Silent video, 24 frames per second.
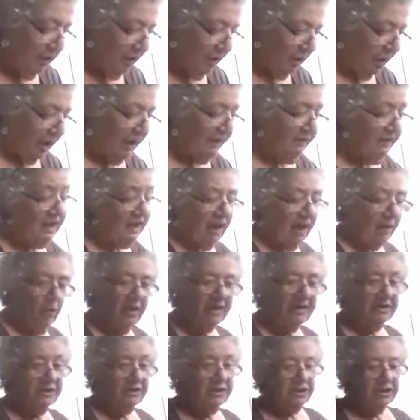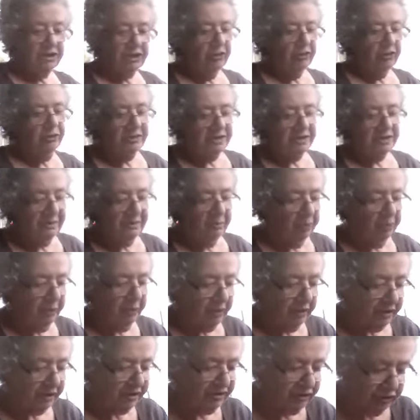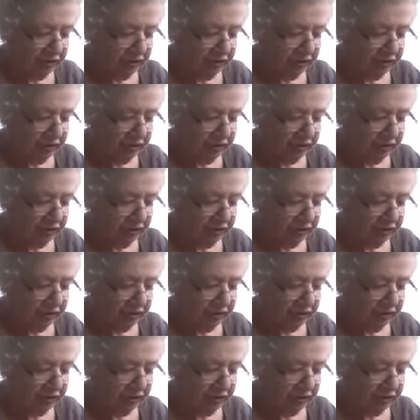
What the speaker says: and then I wanted to show you some books